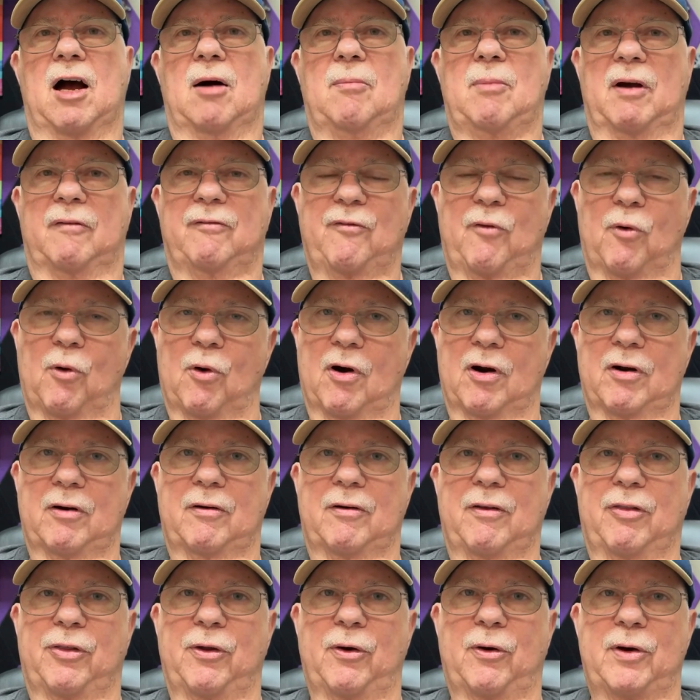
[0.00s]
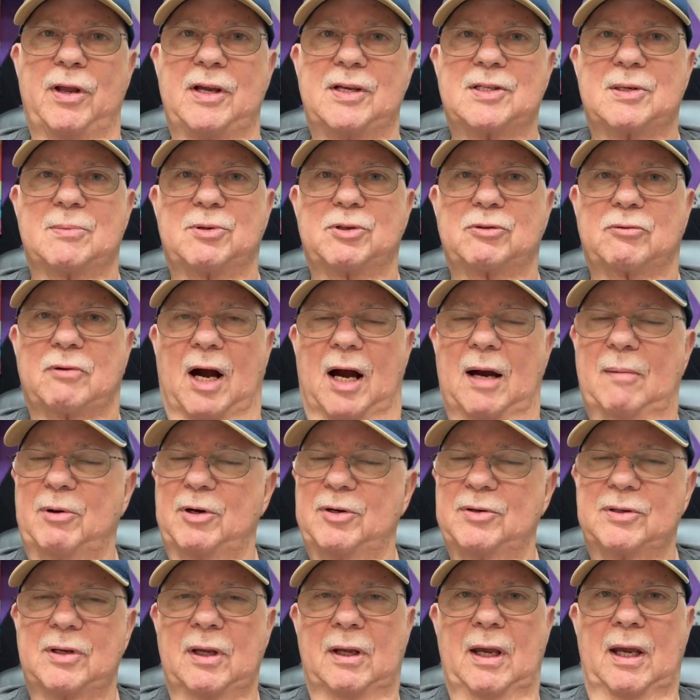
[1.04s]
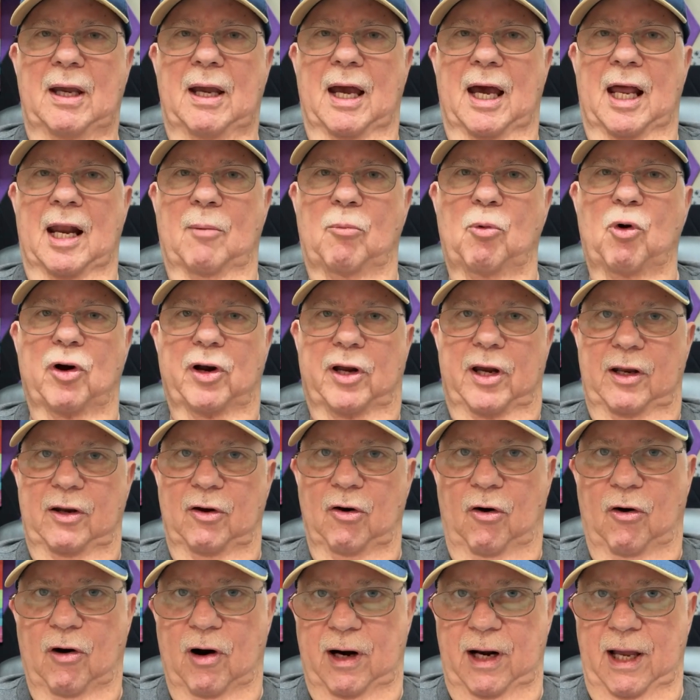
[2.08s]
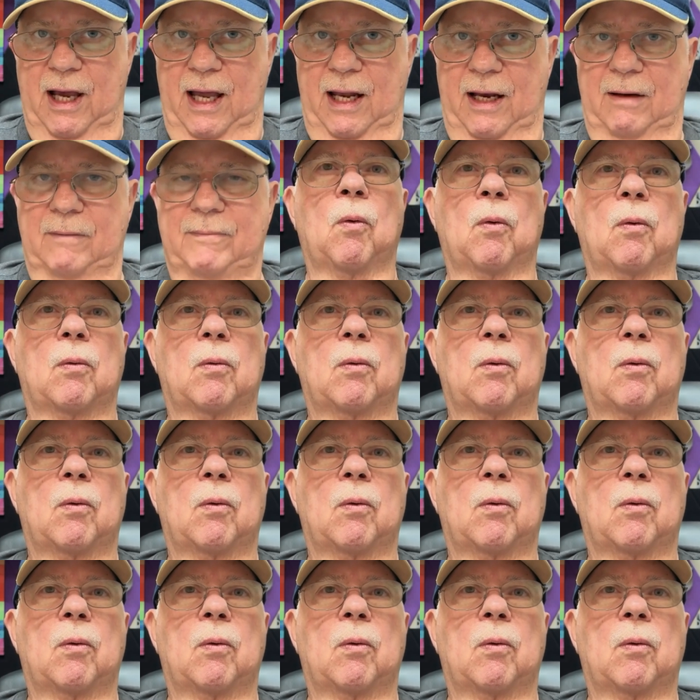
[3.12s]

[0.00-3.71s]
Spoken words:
I'm at 430 subscribers, and I'm working hard at it.